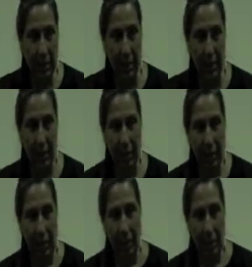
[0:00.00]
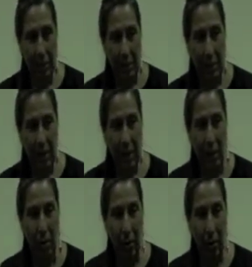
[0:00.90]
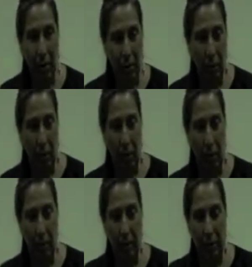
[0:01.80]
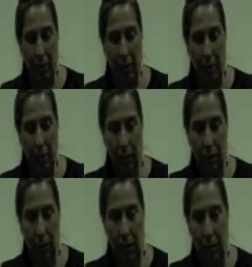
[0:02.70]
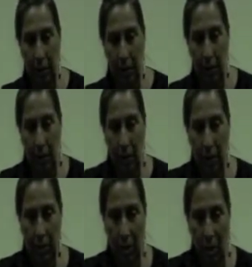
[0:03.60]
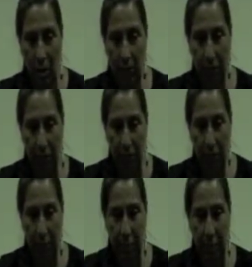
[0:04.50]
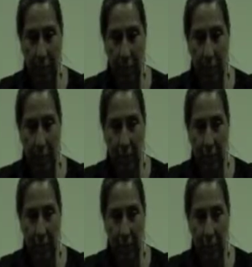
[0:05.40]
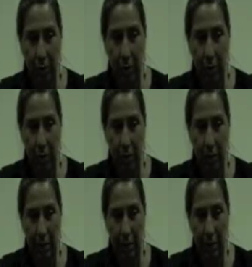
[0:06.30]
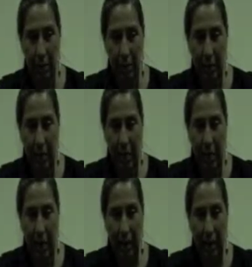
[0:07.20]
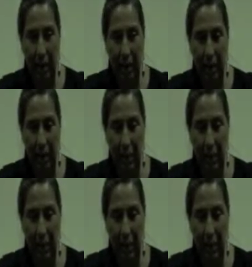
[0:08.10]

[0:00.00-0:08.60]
there. So now we are on where the Arkansas and the Salt Fork come together, because we wanted the land that